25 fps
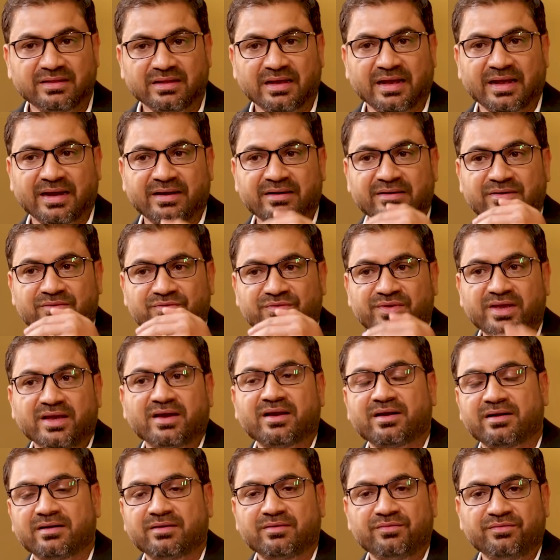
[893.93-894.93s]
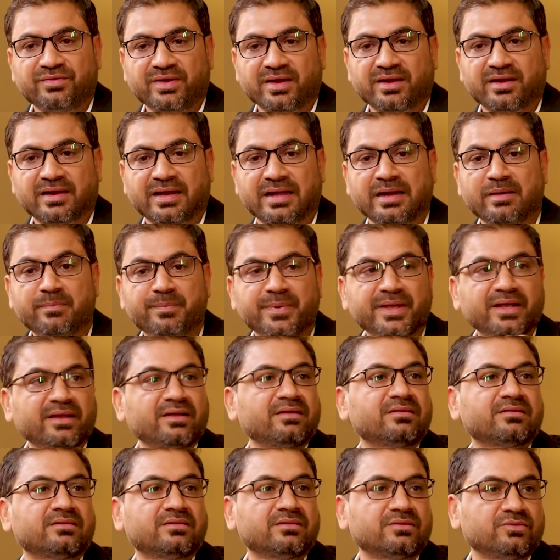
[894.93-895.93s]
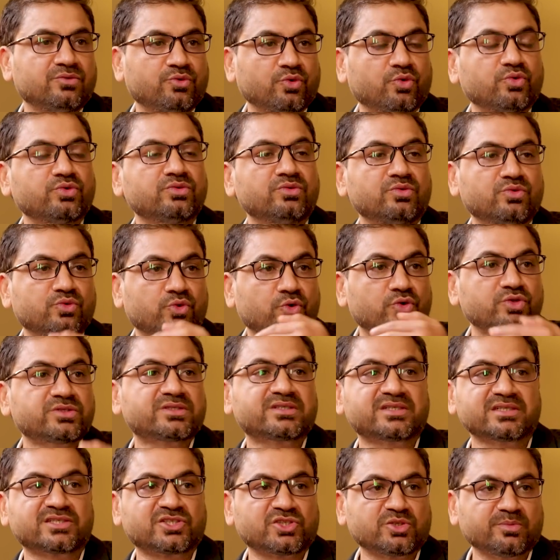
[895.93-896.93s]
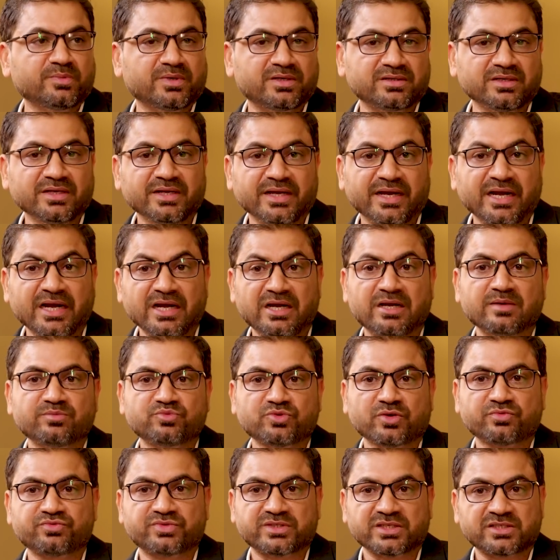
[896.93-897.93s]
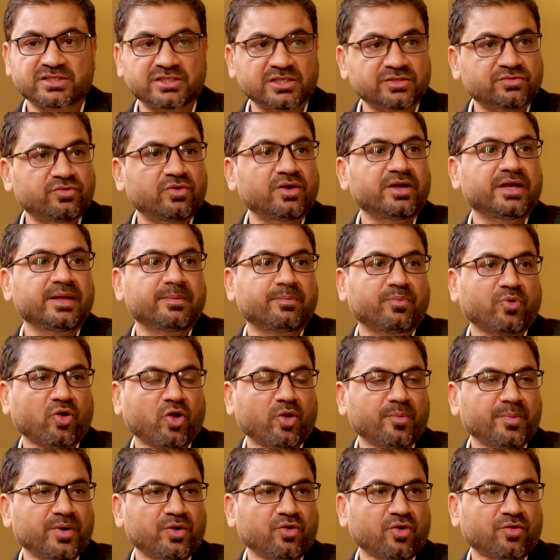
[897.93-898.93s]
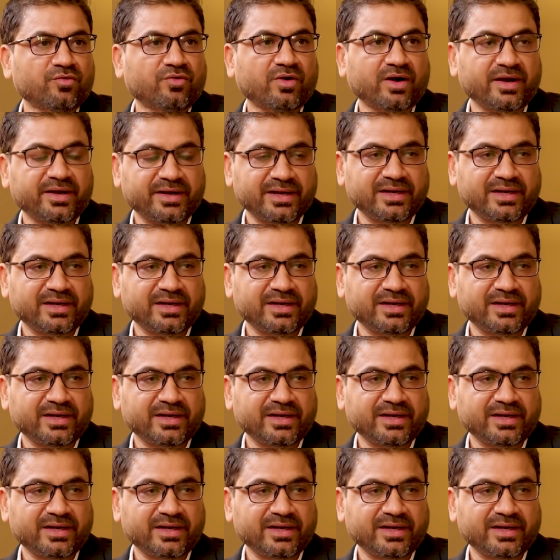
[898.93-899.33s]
and we are helping those customers in terms of successful deployment of our